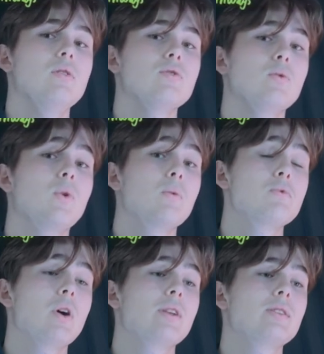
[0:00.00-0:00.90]
so what I'm
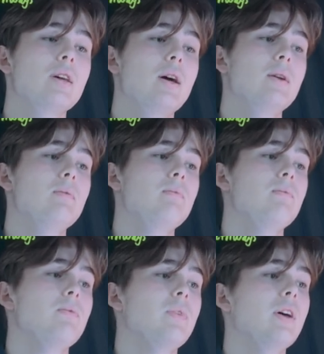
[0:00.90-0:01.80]
trying to say
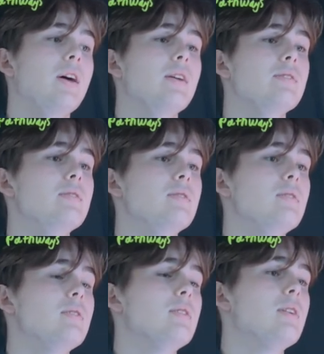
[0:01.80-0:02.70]
is,
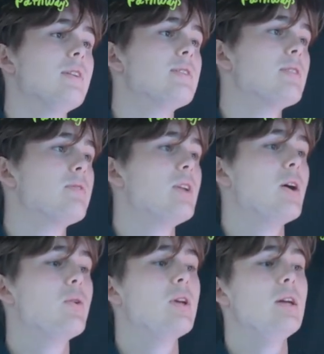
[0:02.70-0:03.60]
as if an
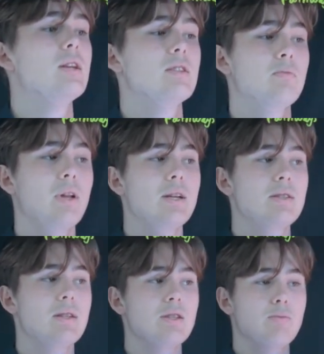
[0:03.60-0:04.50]
alkene is
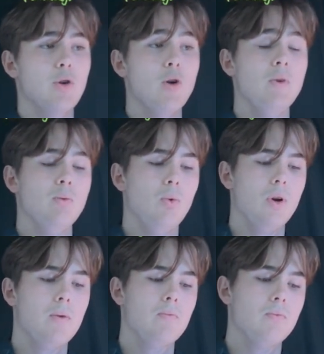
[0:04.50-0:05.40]
placed into bromine
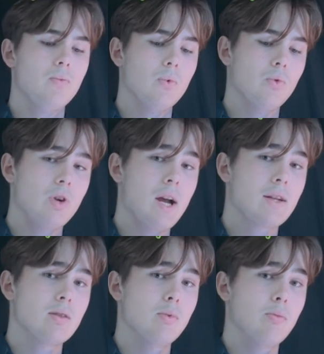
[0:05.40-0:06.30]
water,
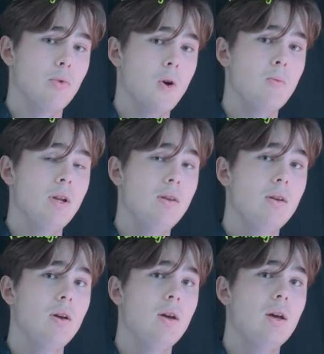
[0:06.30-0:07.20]
reacted with bromine,
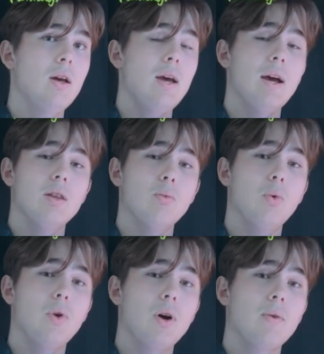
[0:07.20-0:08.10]
and the
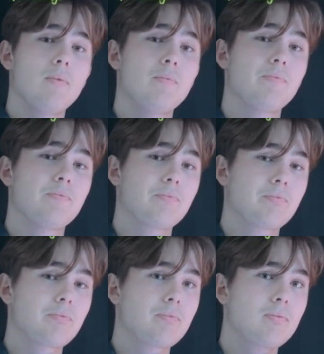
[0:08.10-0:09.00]
water
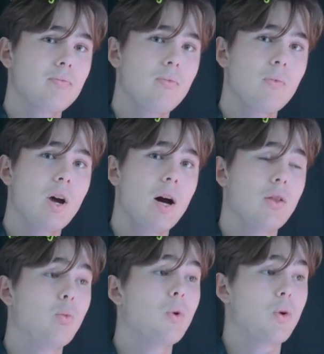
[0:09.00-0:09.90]

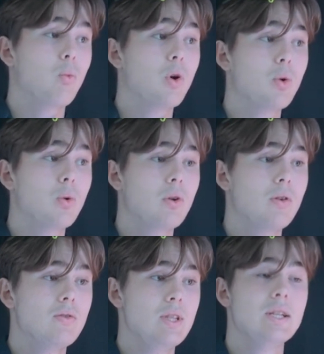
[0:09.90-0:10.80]
will
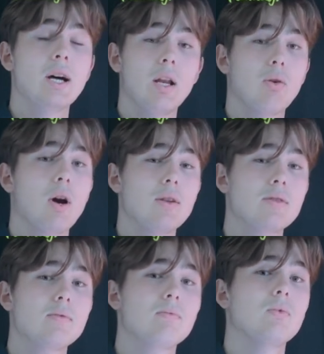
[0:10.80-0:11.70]

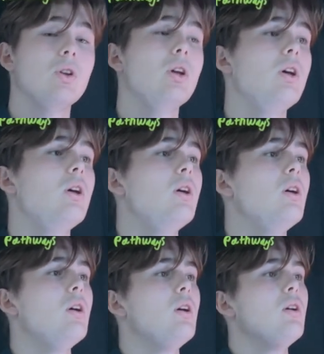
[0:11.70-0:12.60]
decolorize.
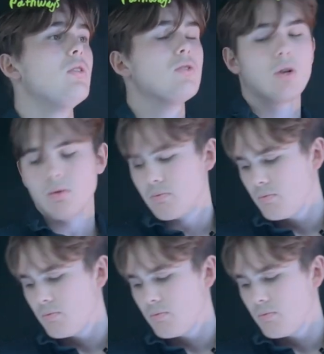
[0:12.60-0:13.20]
So